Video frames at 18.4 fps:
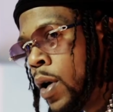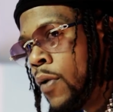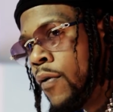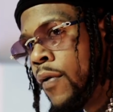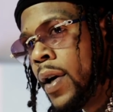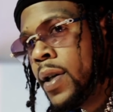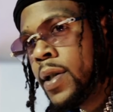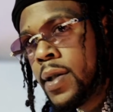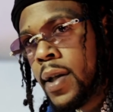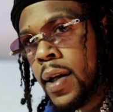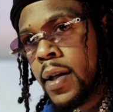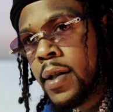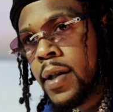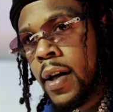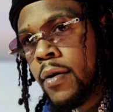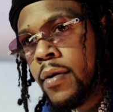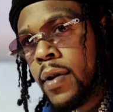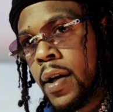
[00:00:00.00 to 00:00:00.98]
want to rush
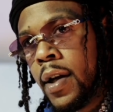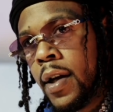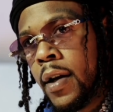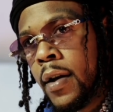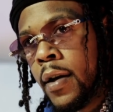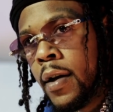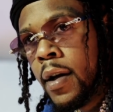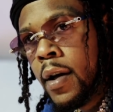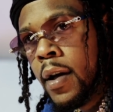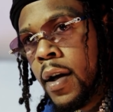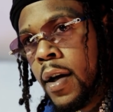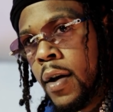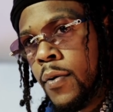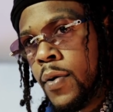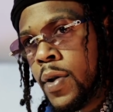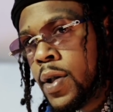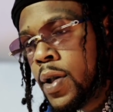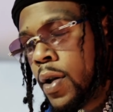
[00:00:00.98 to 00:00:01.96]
things out there.
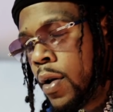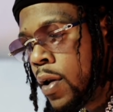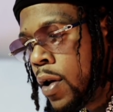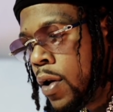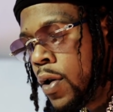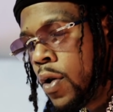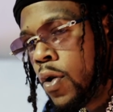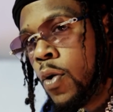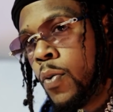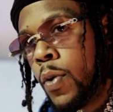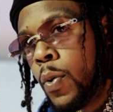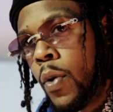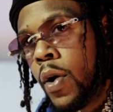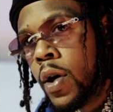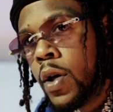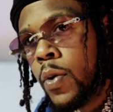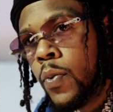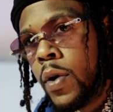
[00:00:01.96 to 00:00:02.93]
We're still learning who we're
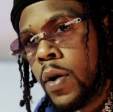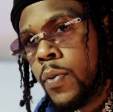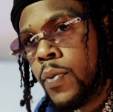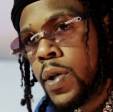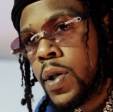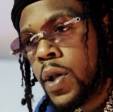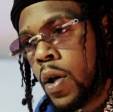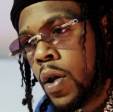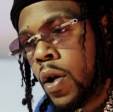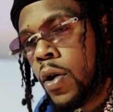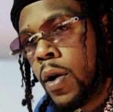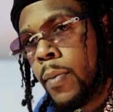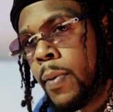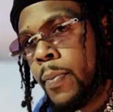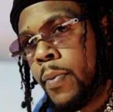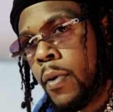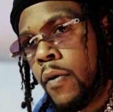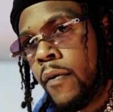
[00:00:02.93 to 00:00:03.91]
working with. We're still learning
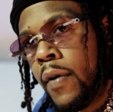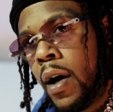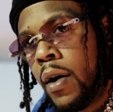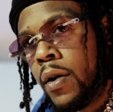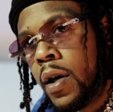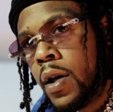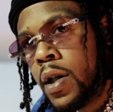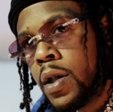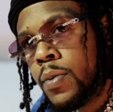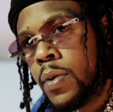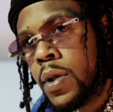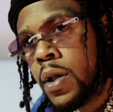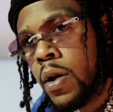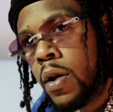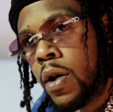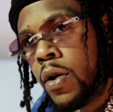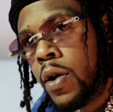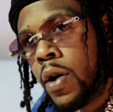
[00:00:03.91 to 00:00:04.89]
people around us. We're
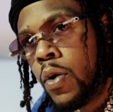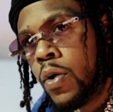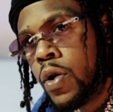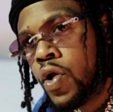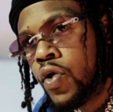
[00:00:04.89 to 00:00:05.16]
still learning how to